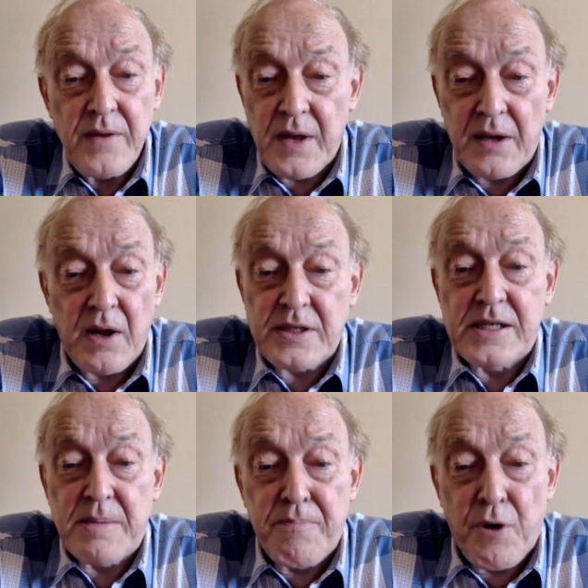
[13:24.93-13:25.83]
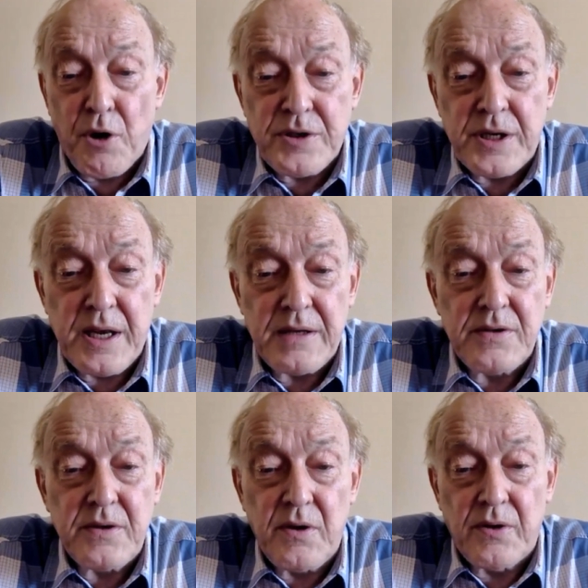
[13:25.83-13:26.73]
They're not supporting it,
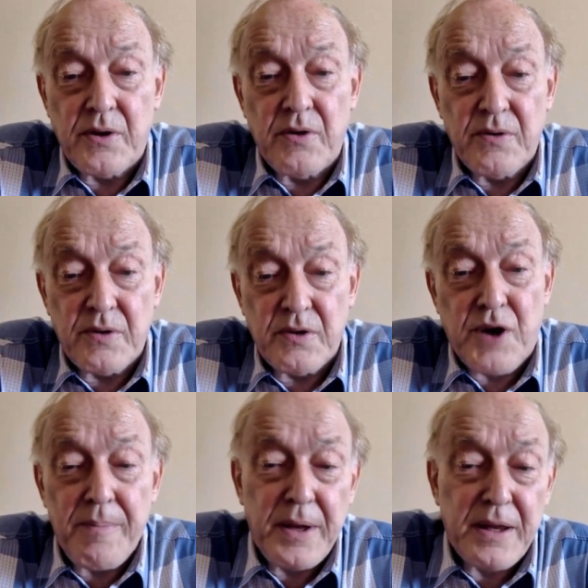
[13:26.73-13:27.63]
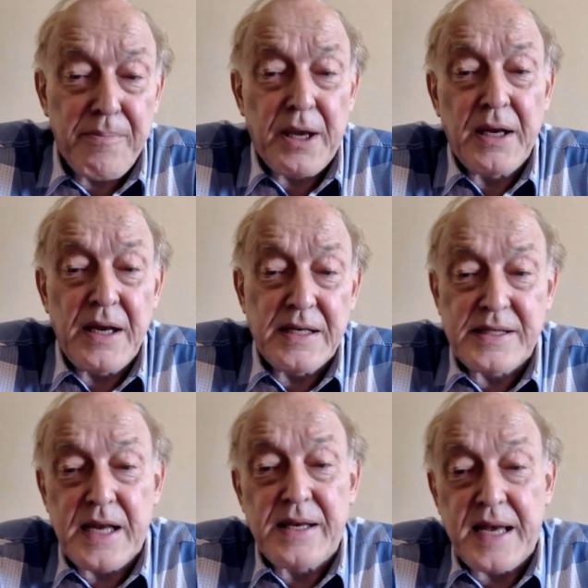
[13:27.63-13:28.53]
although Trump at the beginning
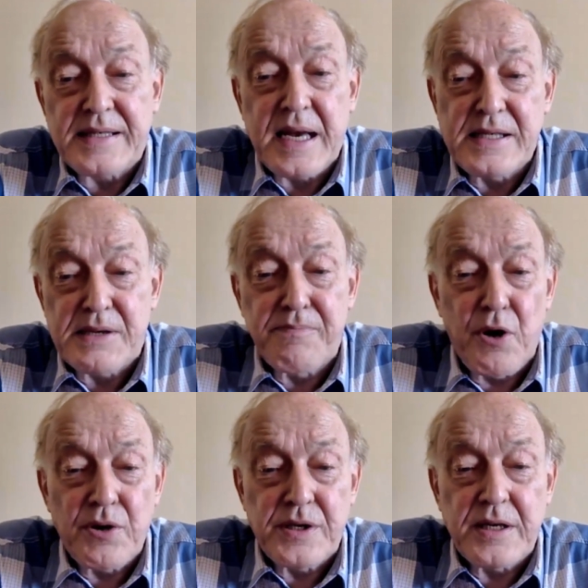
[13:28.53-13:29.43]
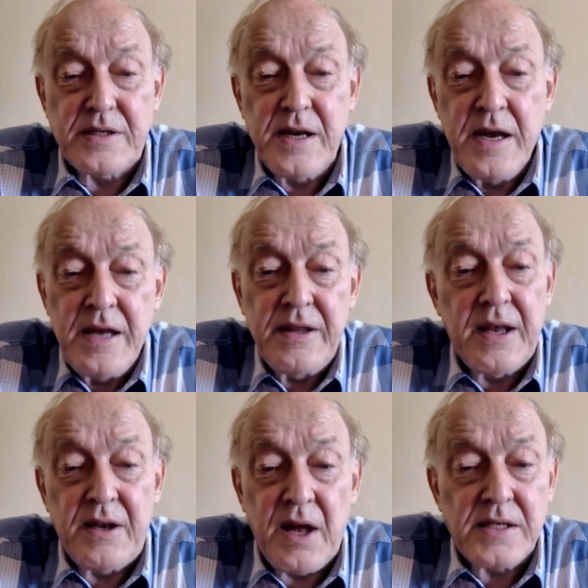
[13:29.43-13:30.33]
said, yes, I support it. They're
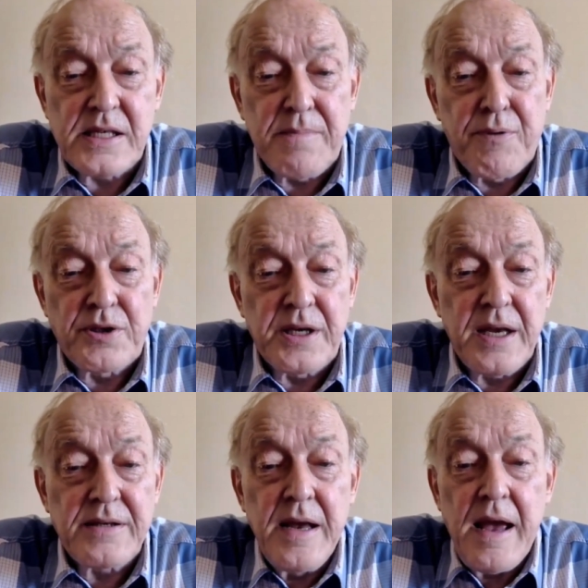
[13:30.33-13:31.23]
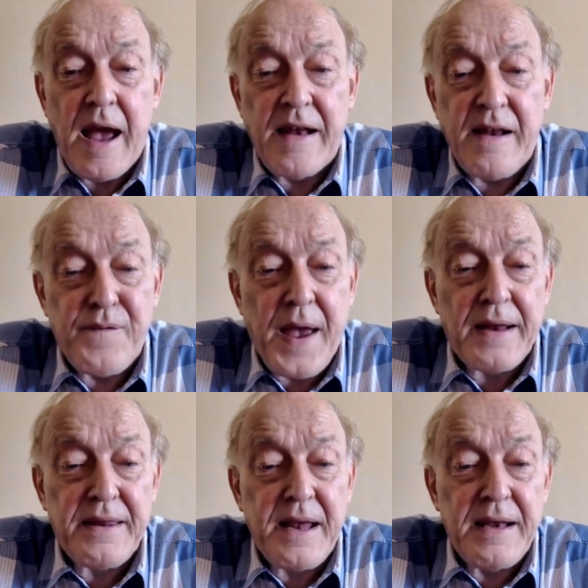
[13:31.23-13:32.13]
not supporting it. And in
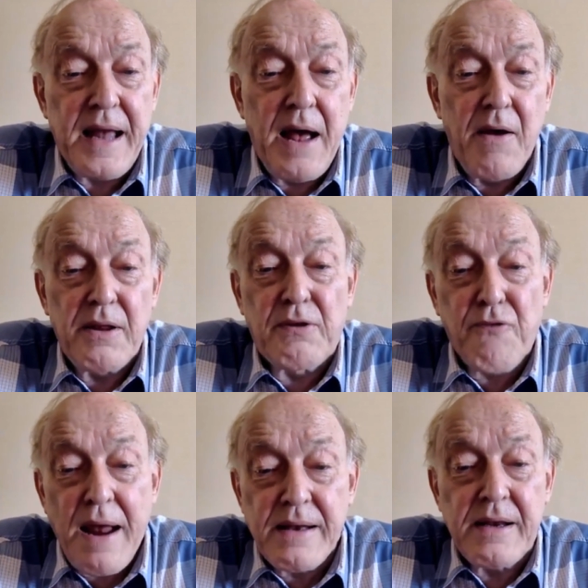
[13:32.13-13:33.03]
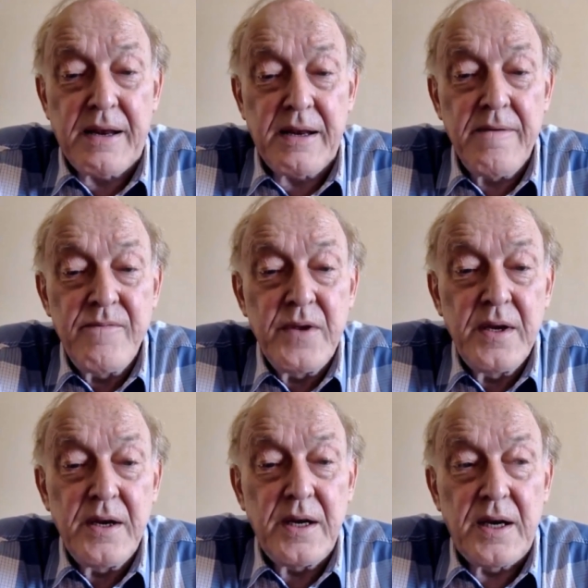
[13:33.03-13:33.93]
fact, they're now threatening
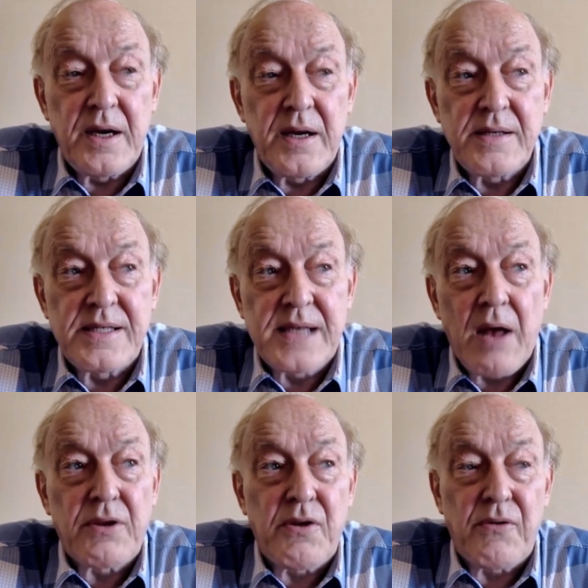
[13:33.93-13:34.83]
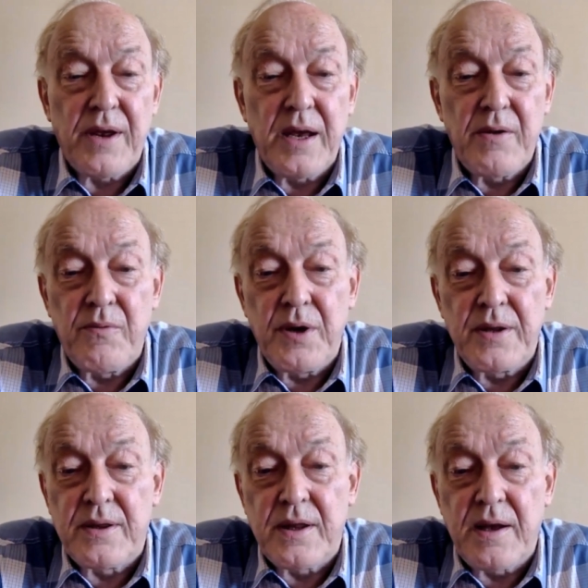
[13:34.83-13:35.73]
South Korea
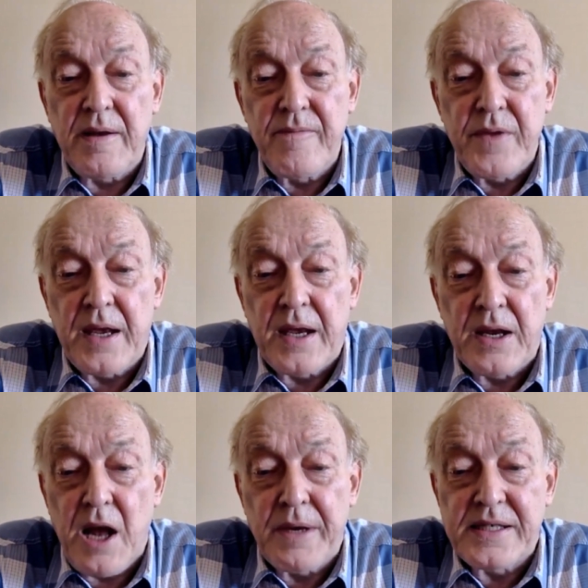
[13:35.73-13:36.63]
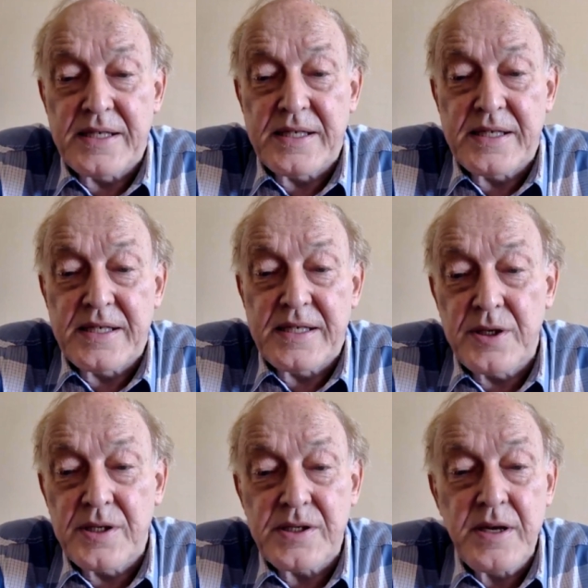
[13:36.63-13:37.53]
with economic
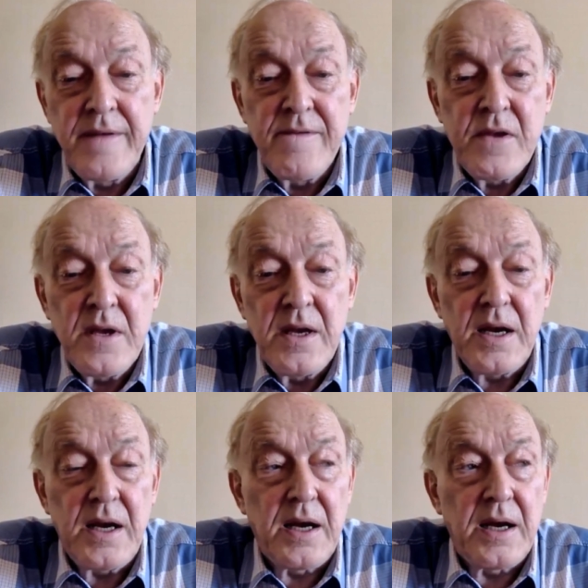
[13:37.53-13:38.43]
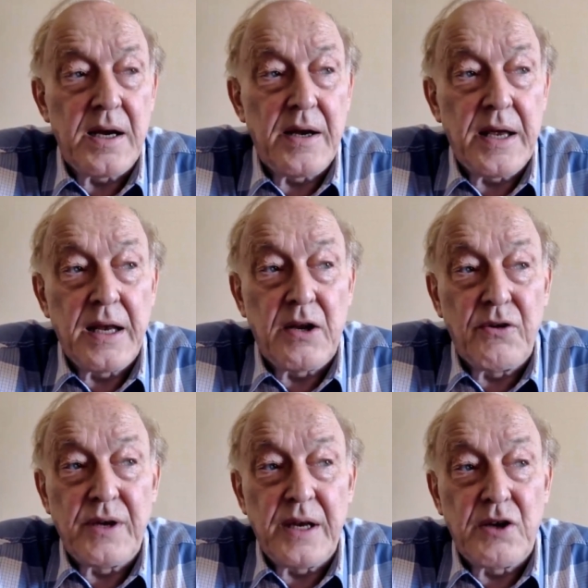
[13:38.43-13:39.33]
sanctions,
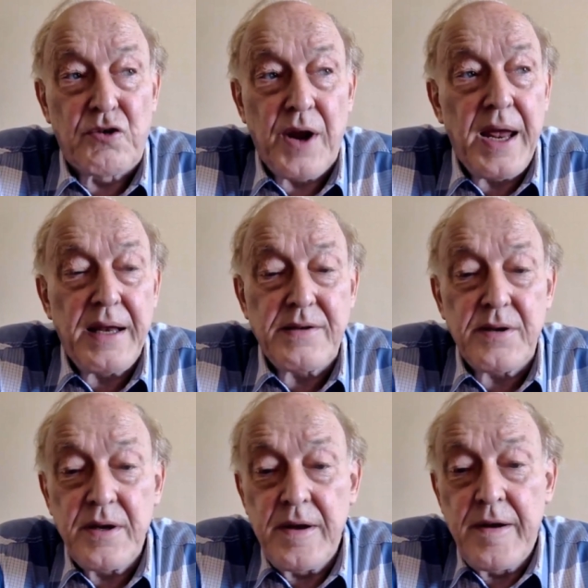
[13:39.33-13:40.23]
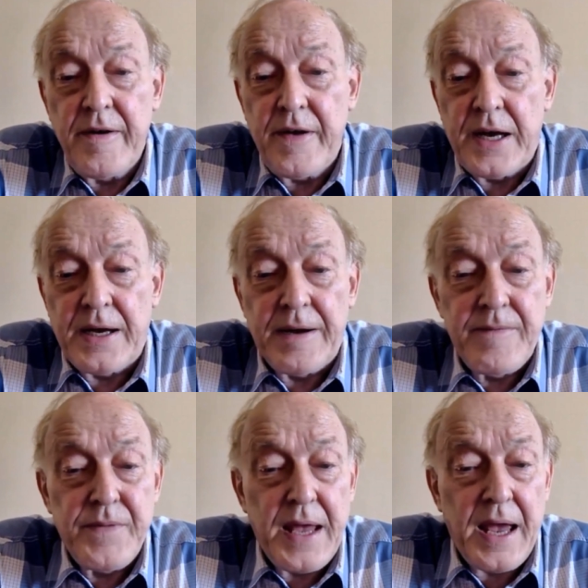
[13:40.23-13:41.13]
including trade.
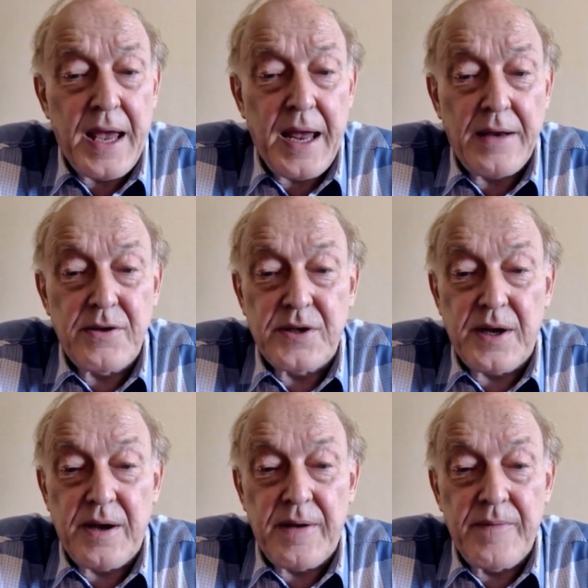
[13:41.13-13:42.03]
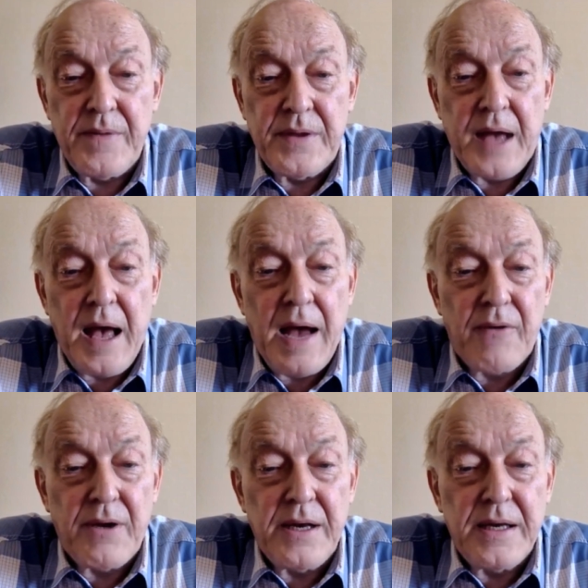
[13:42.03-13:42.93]
And the
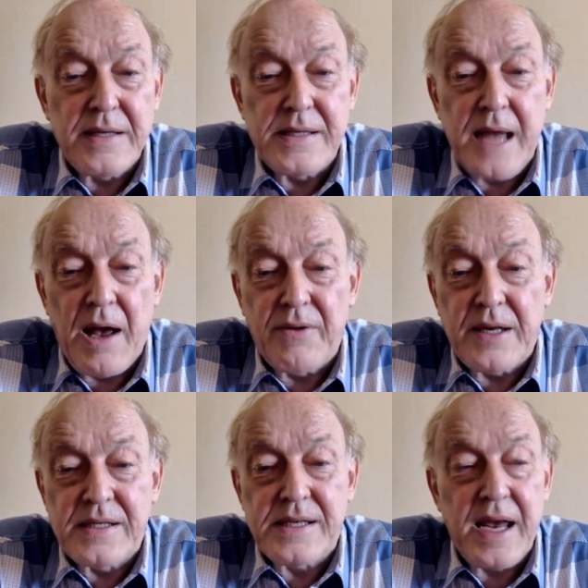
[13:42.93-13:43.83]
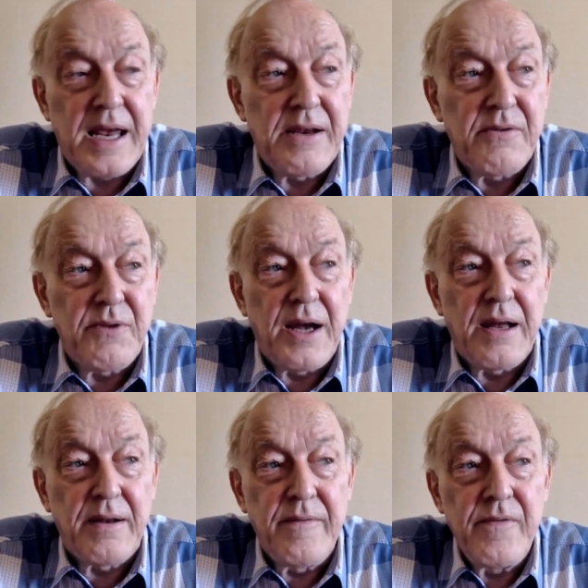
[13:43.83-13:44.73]
irony is now they're saying,
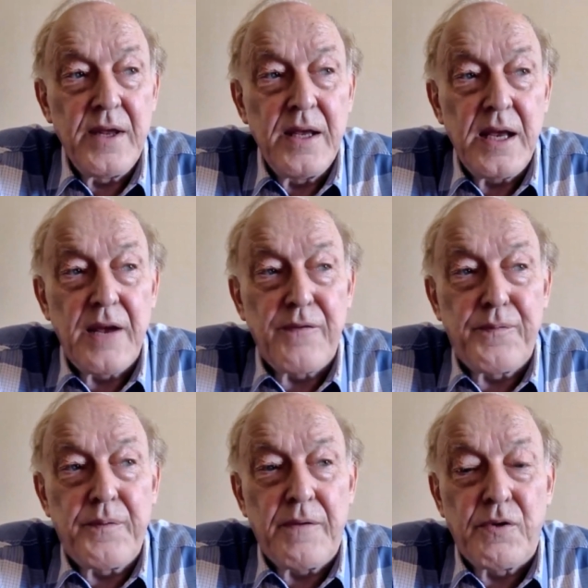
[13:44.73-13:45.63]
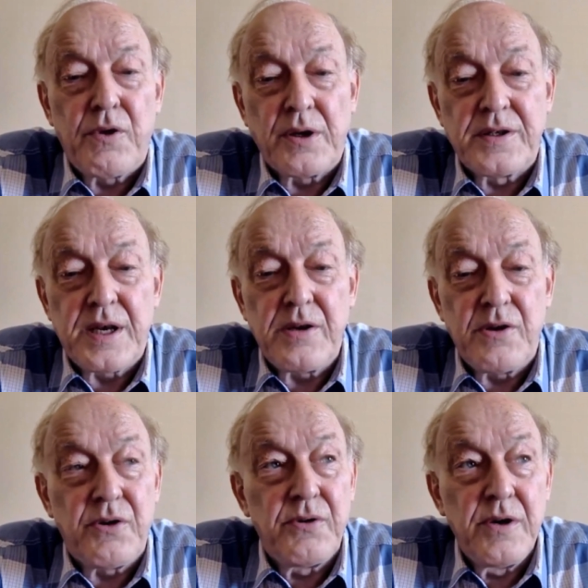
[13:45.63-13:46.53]
well, if you
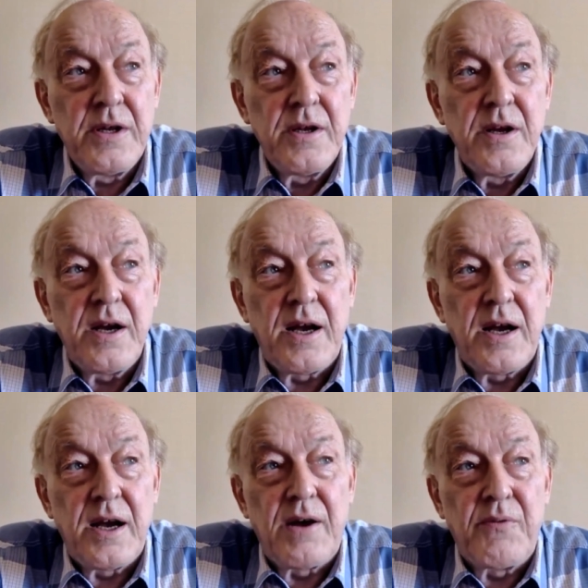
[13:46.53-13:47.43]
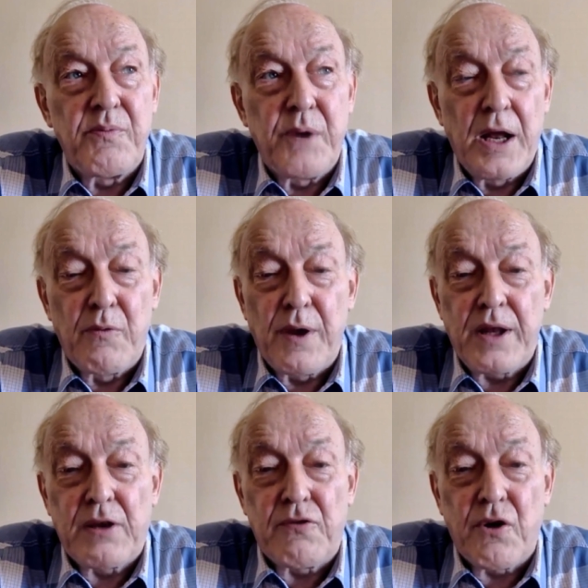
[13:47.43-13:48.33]
continue, we'll
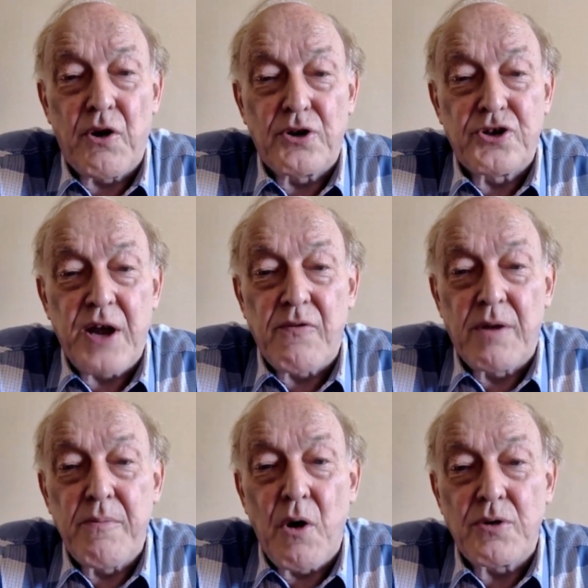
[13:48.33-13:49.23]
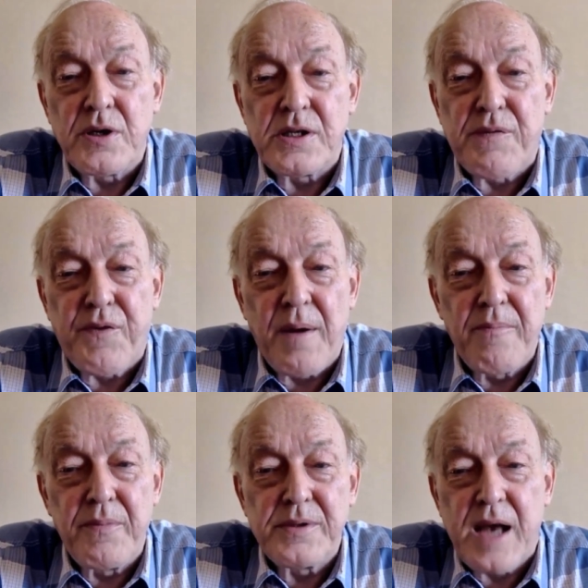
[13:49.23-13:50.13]
withdraw General Motors
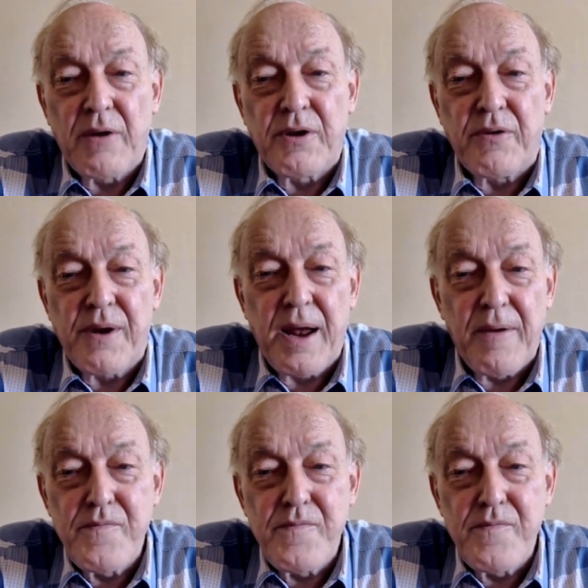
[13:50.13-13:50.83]
from South Korea.